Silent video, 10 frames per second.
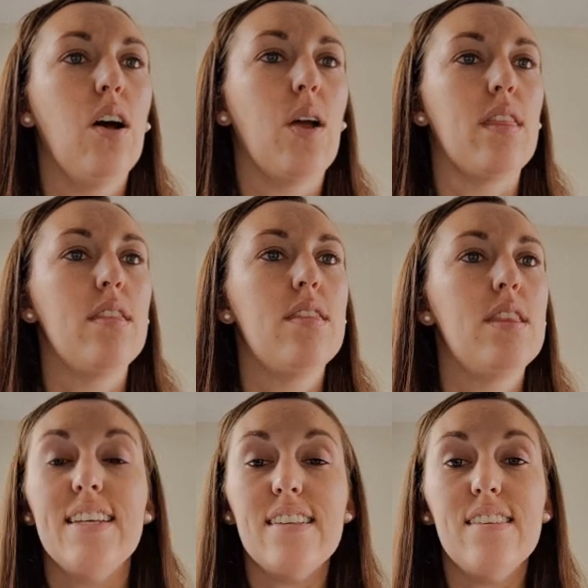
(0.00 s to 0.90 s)
Okay,
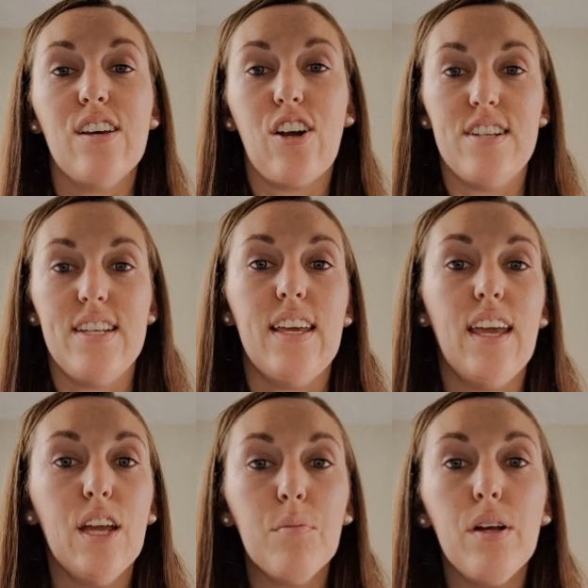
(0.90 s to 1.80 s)
this is the car
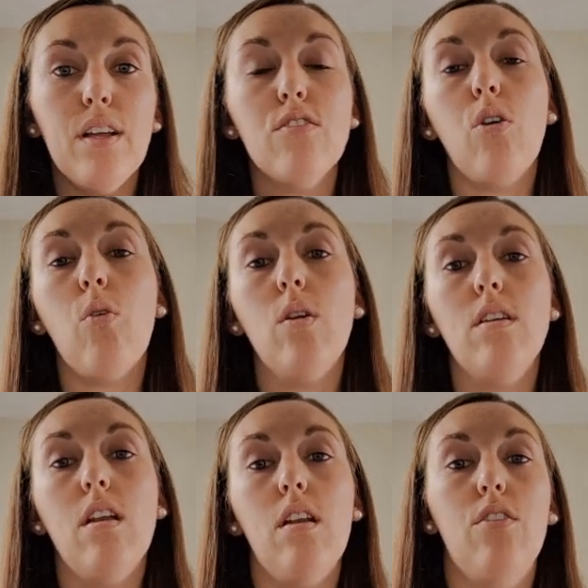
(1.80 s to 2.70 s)
seat camera.
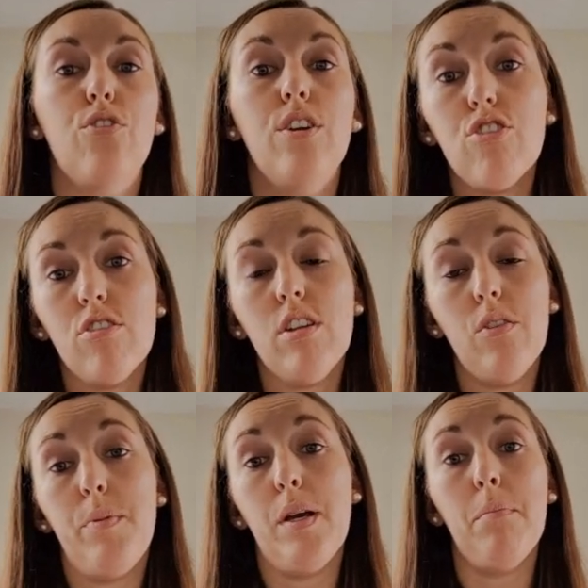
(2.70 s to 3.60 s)
So
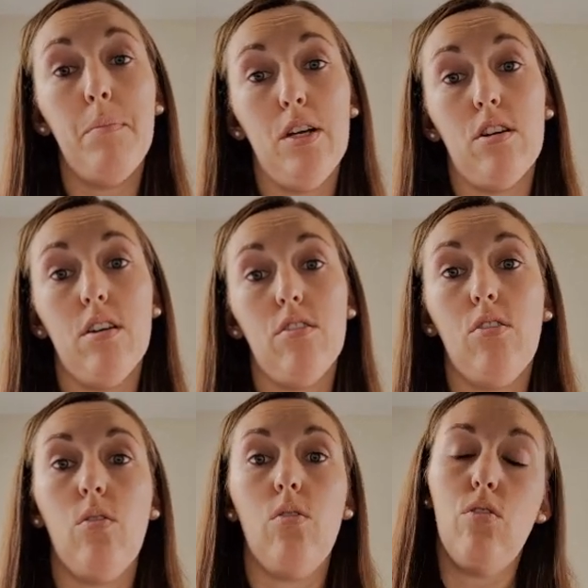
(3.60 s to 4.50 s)
traditionally it would be a mirror.
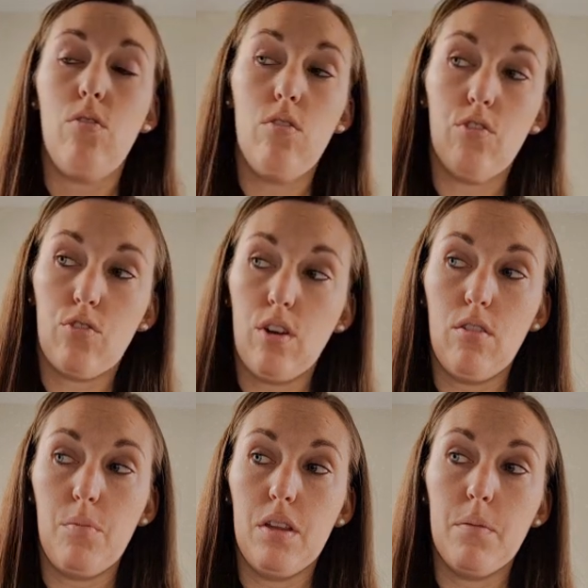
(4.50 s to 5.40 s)
So you, the
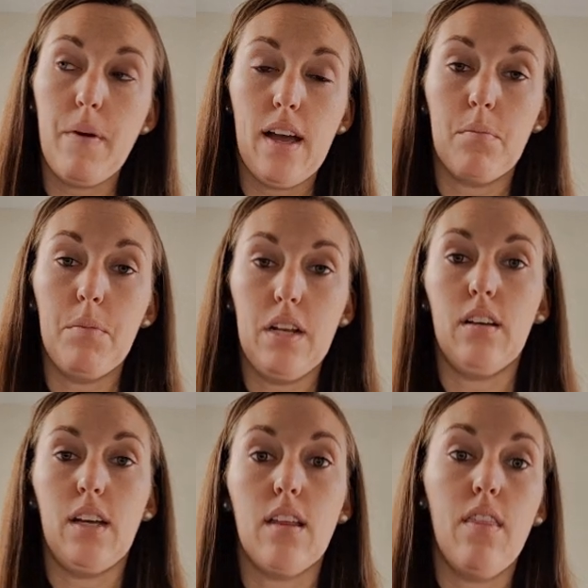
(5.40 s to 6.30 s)
screen would be in the back,
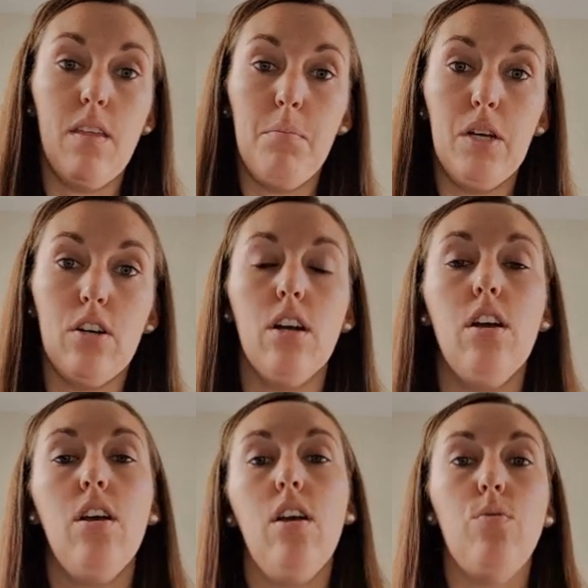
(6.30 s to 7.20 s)
meaning like the mirror.